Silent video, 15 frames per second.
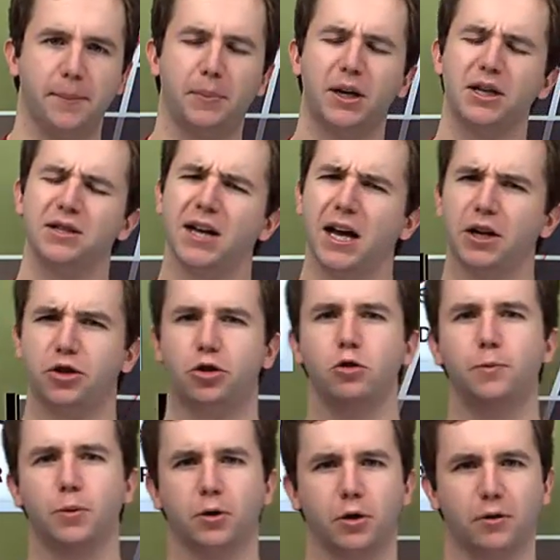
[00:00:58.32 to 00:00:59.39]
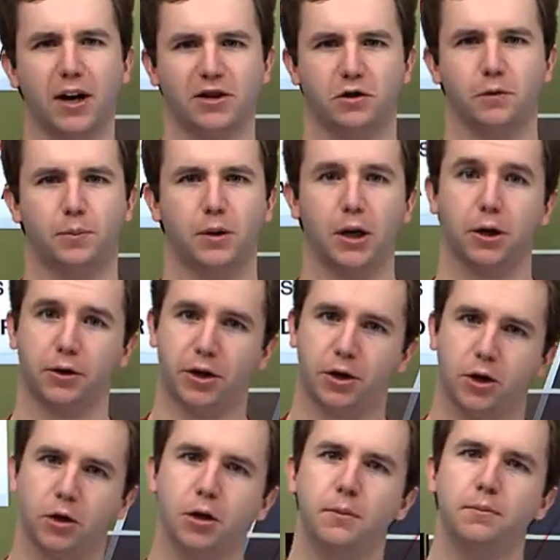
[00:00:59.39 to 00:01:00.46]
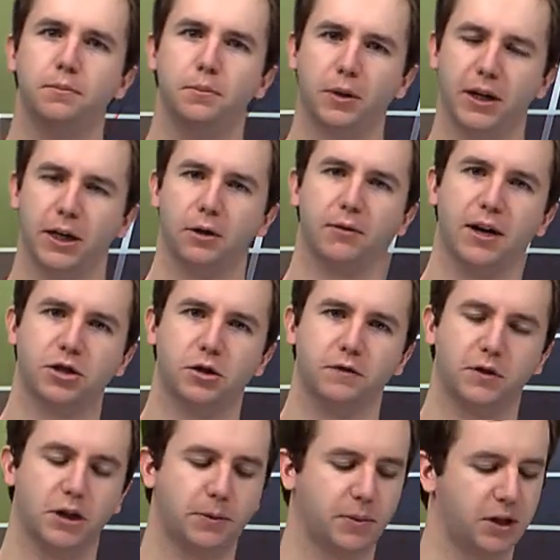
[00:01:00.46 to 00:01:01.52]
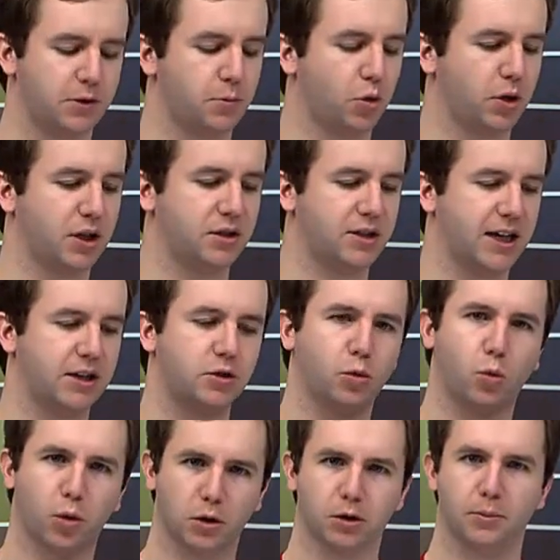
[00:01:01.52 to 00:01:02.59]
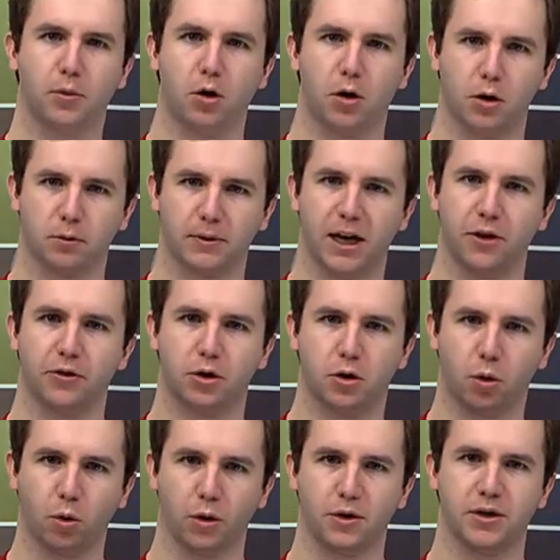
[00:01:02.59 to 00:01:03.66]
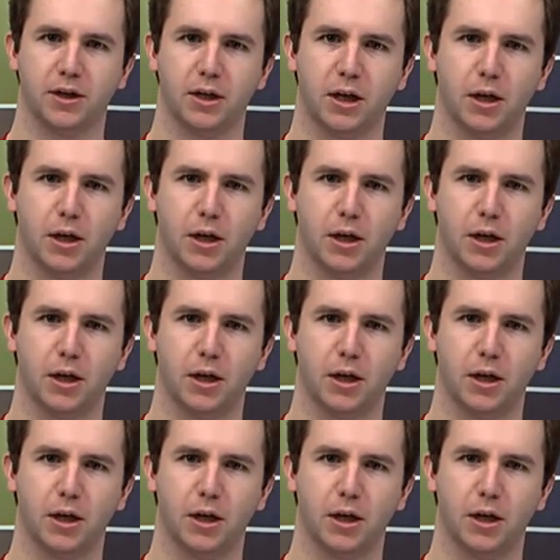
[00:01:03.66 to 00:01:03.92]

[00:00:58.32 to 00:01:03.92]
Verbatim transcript: But he's not a super aggressive player. He could play aggressively, but he's more content to work the ball around the court,